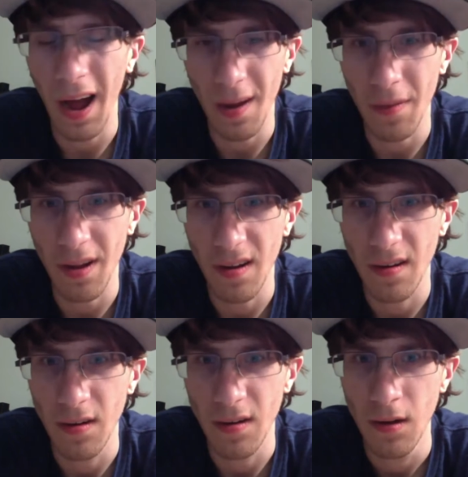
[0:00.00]
I
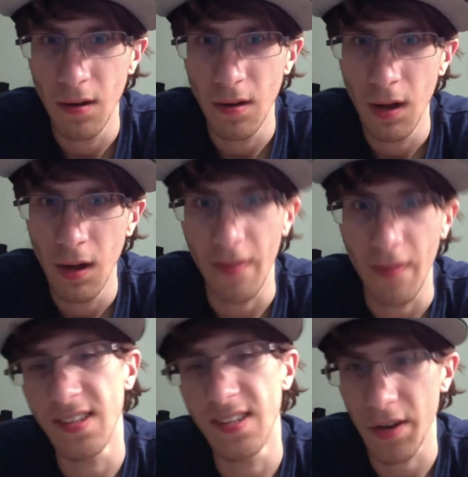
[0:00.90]
mean, it
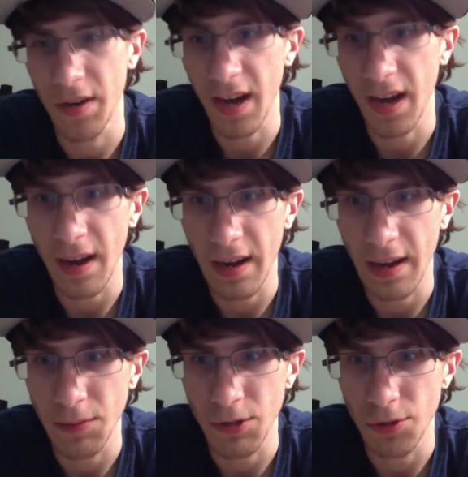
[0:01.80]
thins out the deck and it
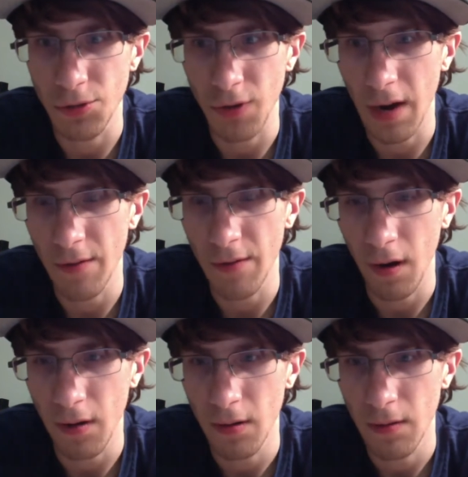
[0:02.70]
gives you stride
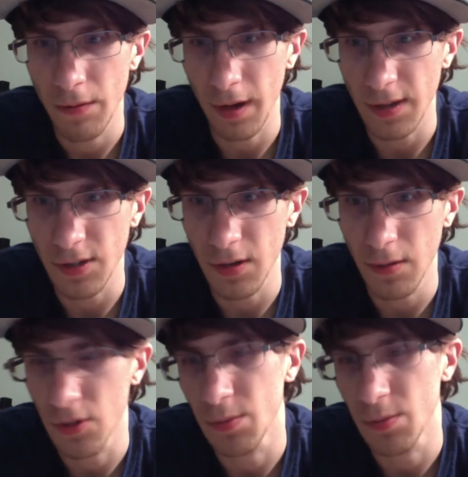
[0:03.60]
fodder for next
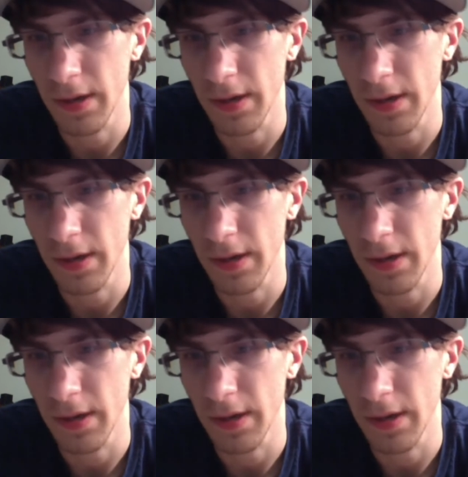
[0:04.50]
turn, which is pretty